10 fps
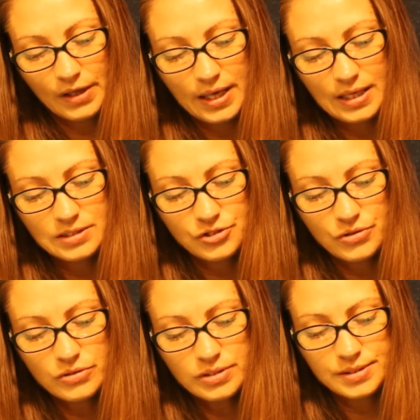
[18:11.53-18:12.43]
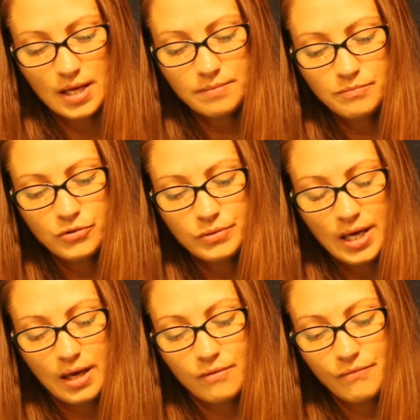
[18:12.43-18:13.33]
Cancer, Sun, Moon,
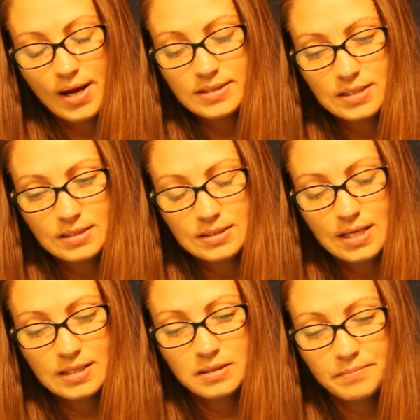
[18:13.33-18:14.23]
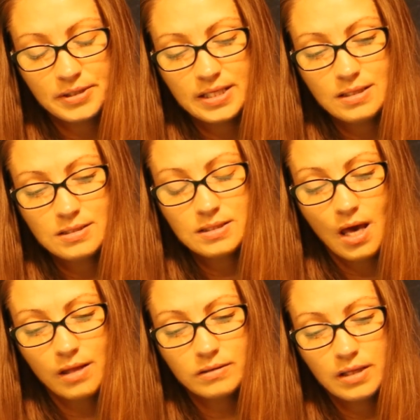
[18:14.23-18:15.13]
and Rising signs, please
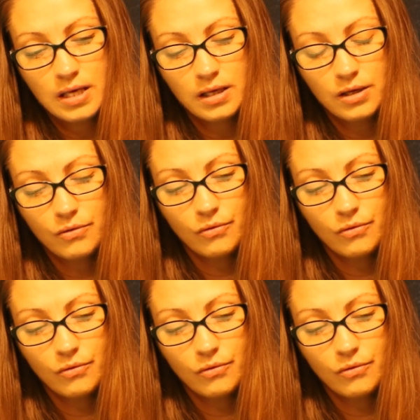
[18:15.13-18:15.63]
and thank you.